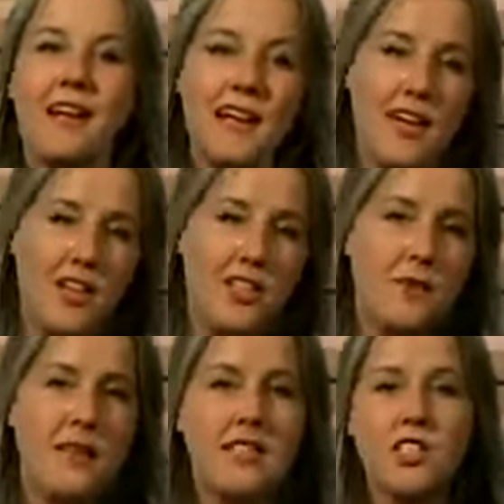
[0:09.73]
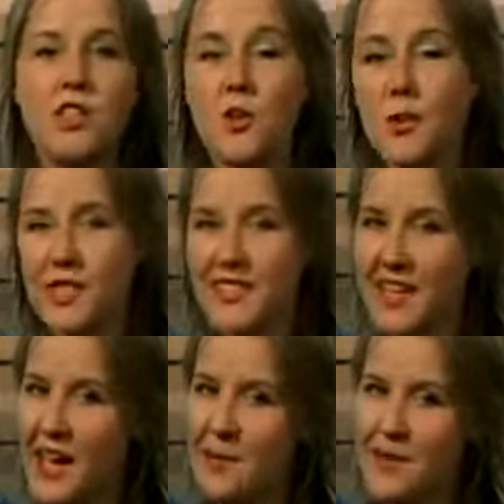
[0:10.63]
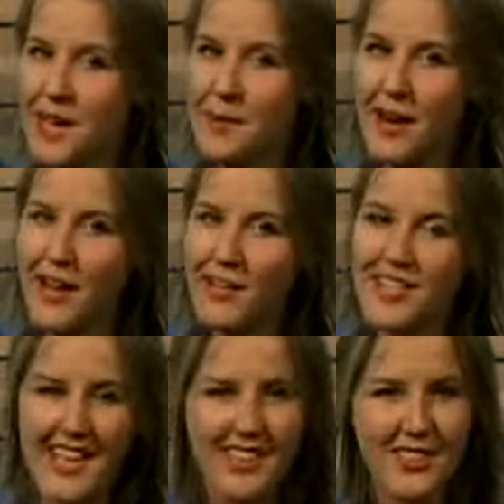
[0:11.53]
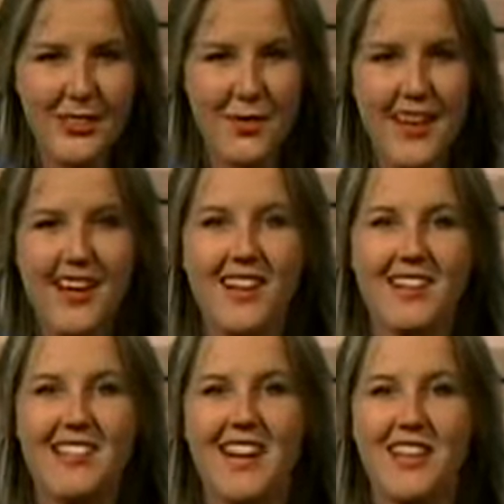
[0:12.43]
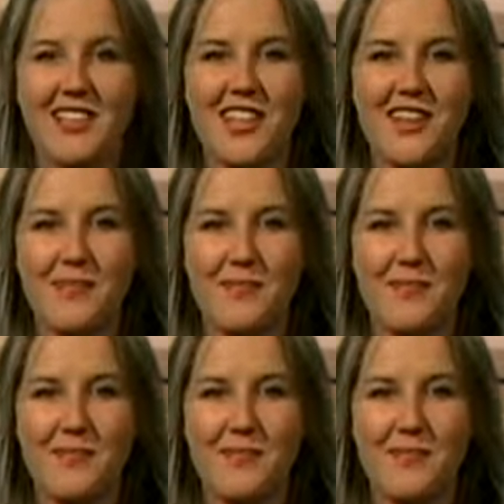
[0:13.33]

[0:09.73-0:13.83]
Here are some things to note as the NBA playoffs get underway on Saturday.